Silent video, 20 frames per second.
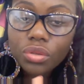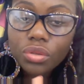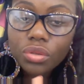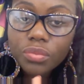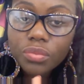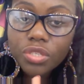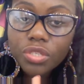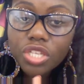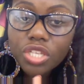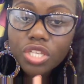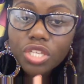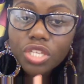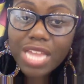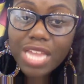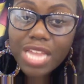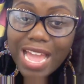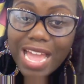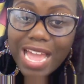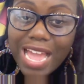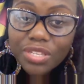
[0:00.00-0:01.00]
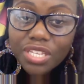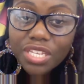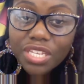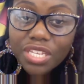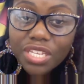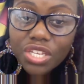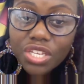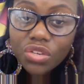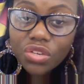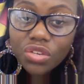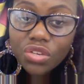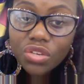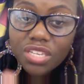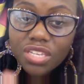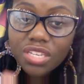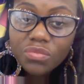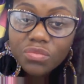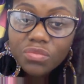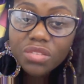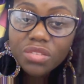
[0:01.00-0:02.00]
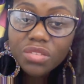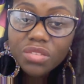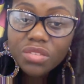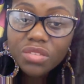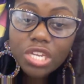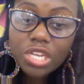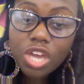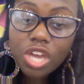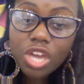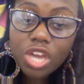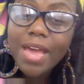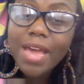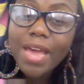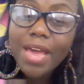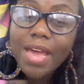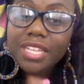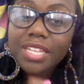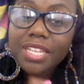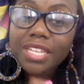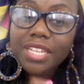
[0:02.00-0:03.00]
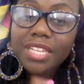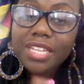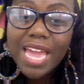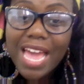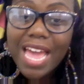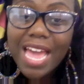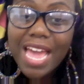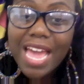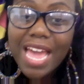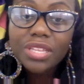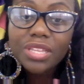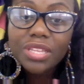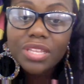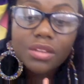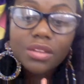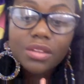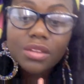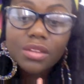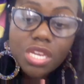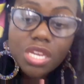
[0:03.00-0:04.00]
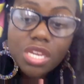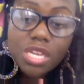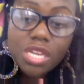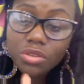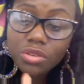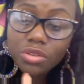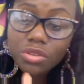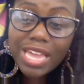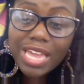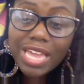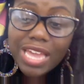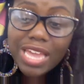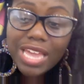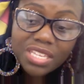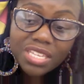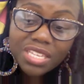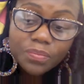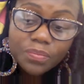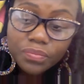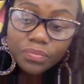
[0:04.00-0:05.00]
certain apps that he uses, and we go out, and then he'll count, and then I'll say how many